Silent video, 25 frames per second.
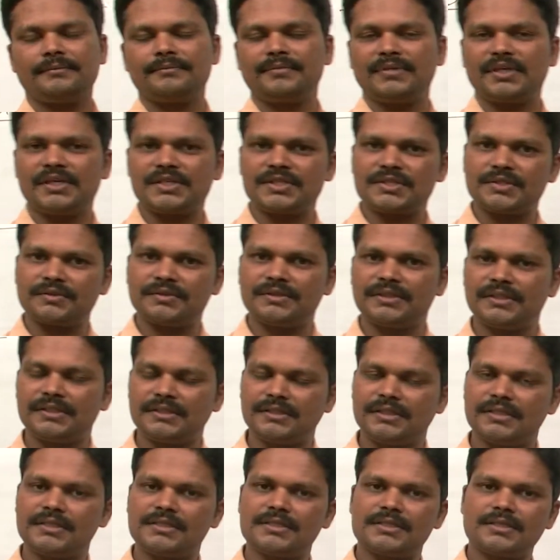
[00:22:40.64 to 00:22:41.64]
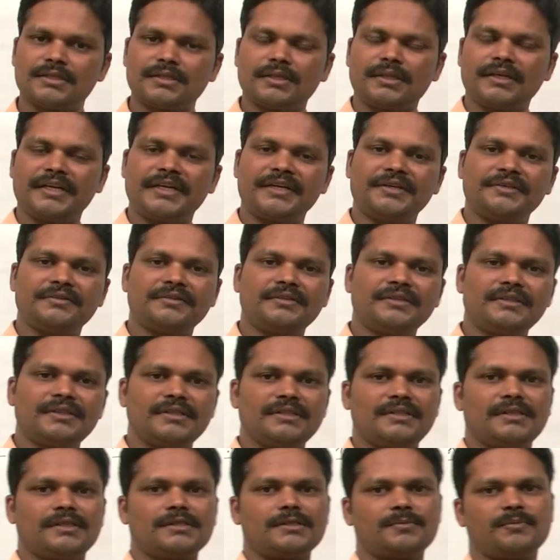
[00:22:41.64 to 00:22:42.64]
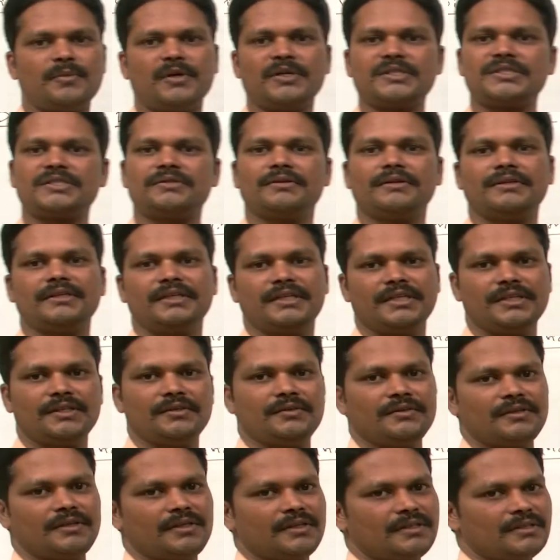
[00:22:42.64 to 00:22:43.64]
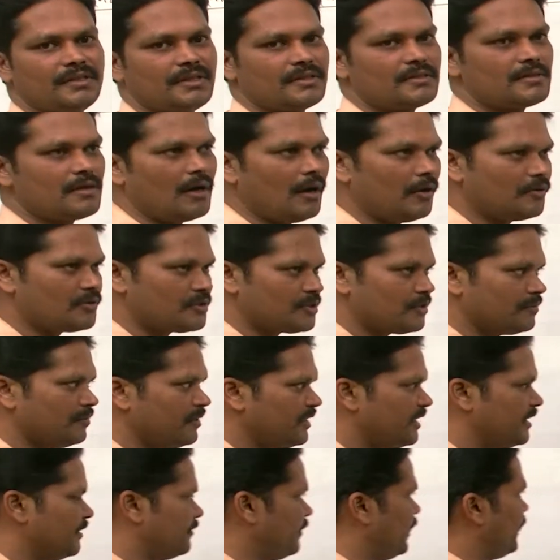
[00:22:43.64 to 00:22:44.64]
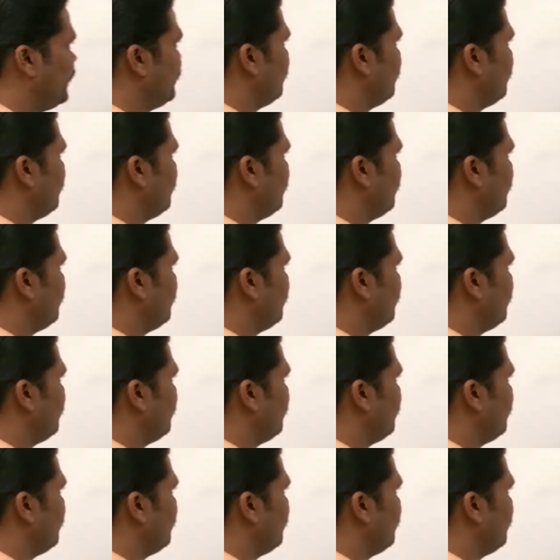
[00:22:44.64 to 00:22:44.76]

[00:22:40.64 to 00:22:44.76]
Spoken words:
positive integers, negative integers, positive and negative integers. How should we divide?